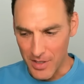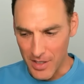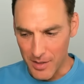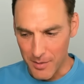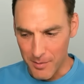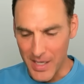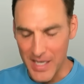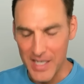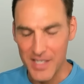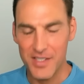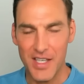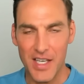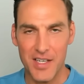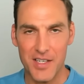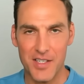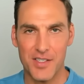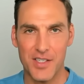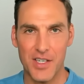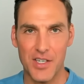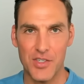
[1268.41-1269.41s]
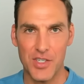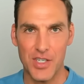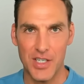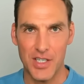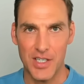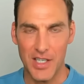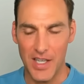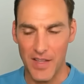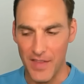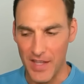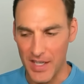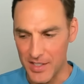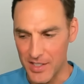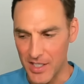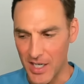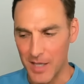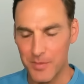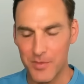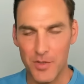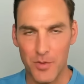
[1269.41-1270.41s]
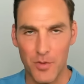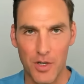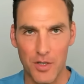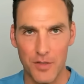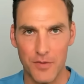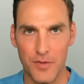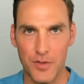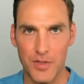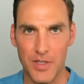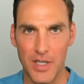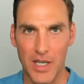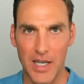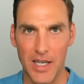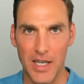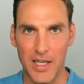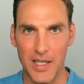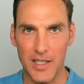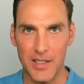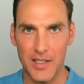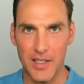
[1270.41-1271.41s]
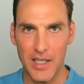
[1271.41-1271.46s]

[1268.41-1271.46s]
makes that decision, they adopt a raw food diet.